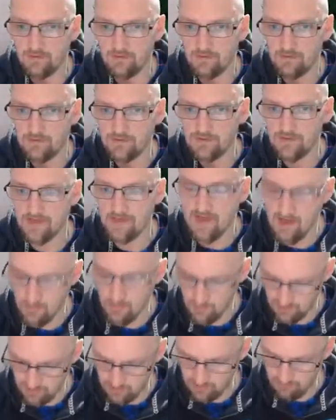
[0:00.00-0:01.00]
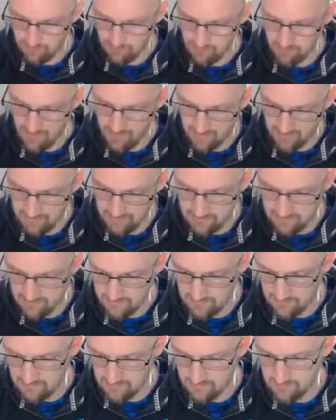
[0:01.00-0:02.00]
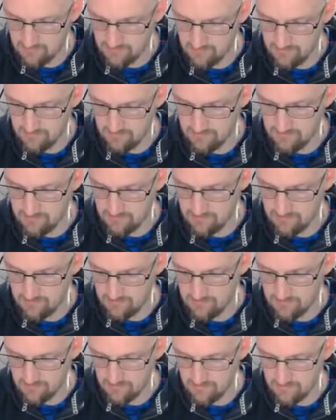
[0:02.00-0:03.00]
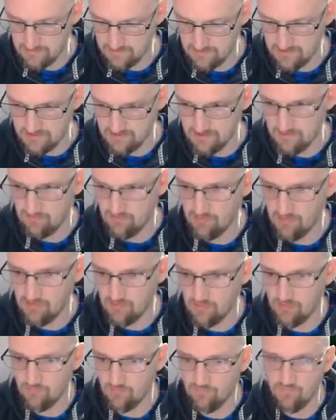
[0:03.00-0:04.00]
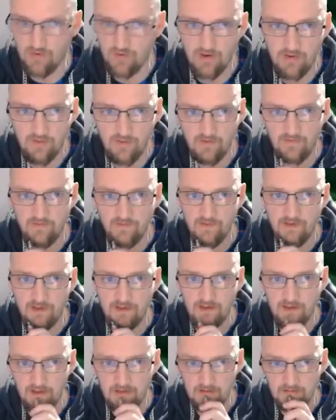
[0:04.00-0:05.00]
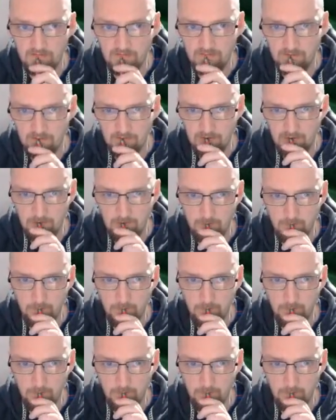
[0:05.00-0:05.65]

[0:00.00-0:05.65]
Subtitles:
So now we should be back to a 0 run, I think. Yeah,